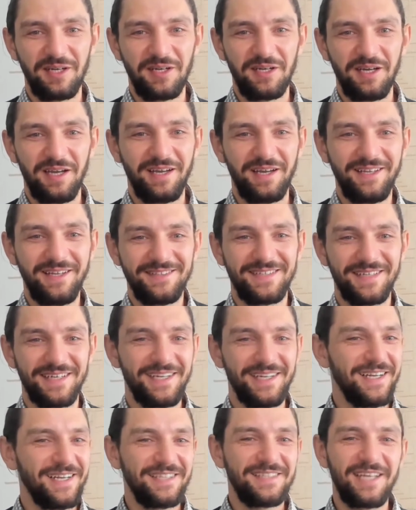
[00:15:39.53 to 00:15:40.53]
And
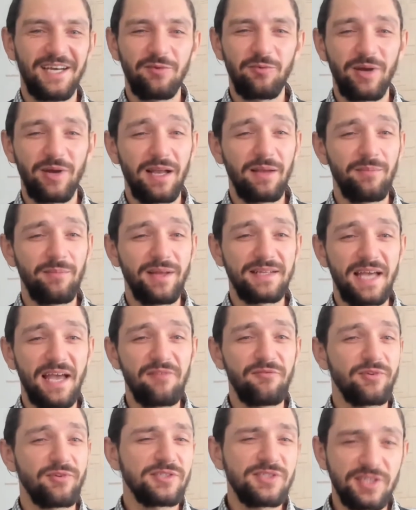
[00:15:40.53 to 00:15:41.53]
then when I met
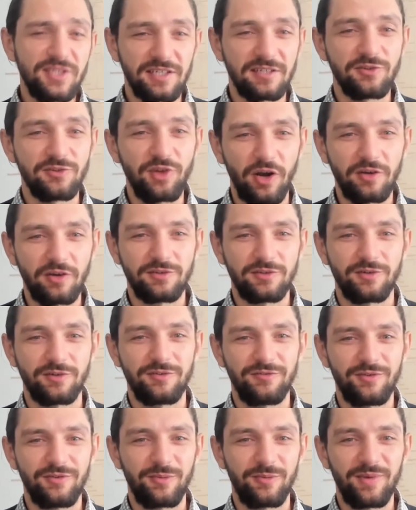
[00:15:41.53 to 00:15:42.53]
every single
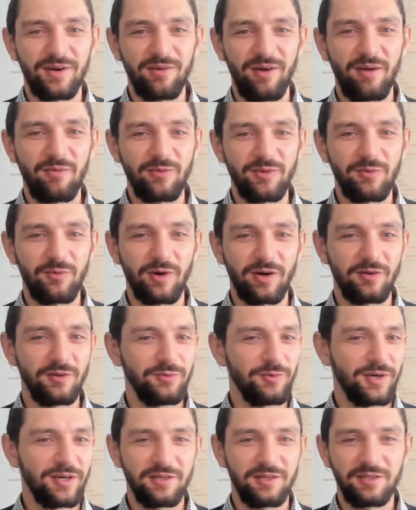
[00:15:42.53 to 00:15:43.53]
doctor from around the
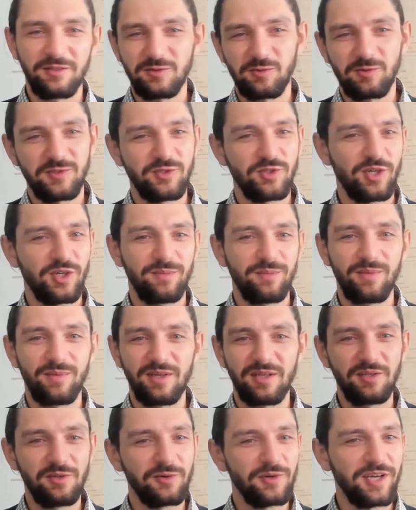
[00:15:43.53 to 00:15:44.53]
world, whether it was
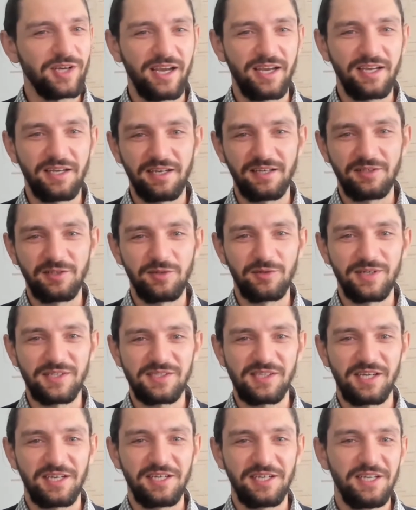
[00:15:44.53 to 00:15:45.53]
Germany, UK, and
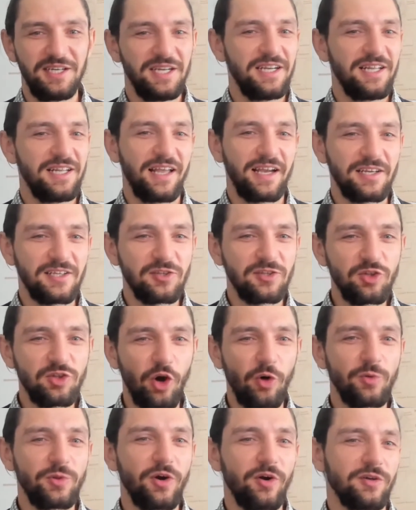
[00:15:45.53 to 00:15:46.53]
USA, like
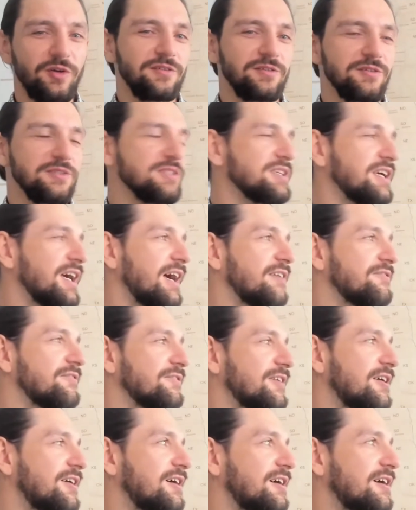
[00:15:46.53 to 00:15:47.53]
no doctors have
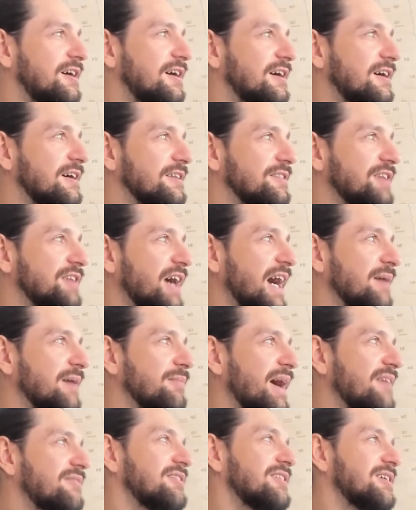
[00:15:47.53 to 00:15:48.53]
time
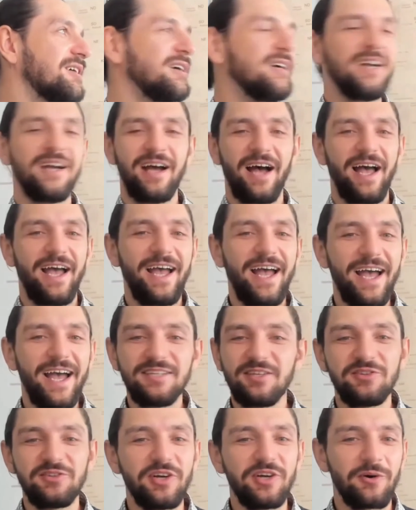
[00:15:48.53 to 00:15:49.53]
ever. I
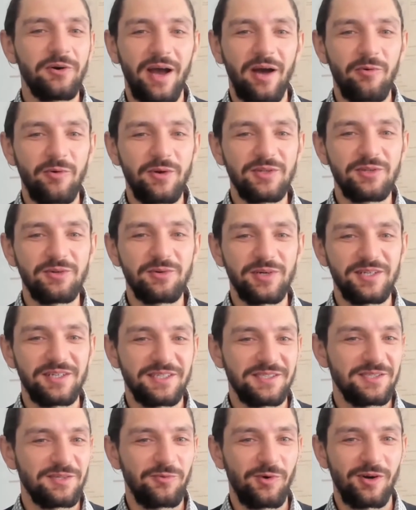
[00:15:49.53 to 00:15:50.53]
don't know how we do it
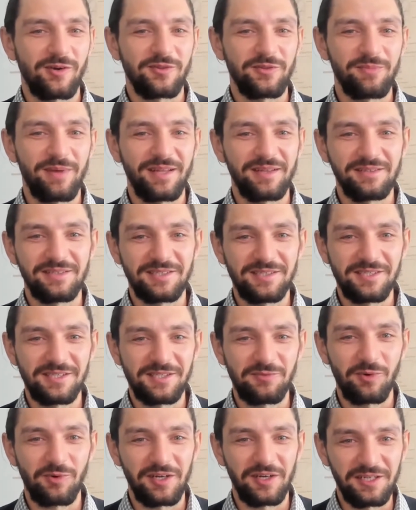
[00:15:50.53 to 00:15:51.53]
as the world, but this
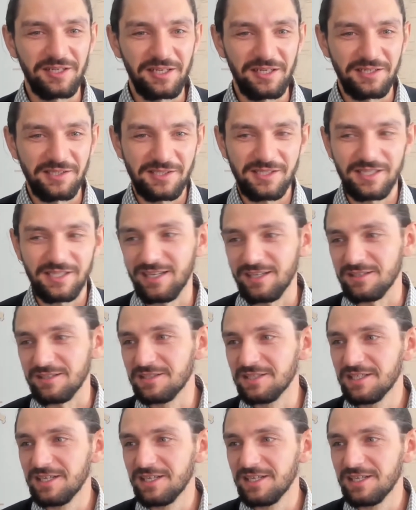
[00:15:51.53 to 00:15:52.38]
is what it is. And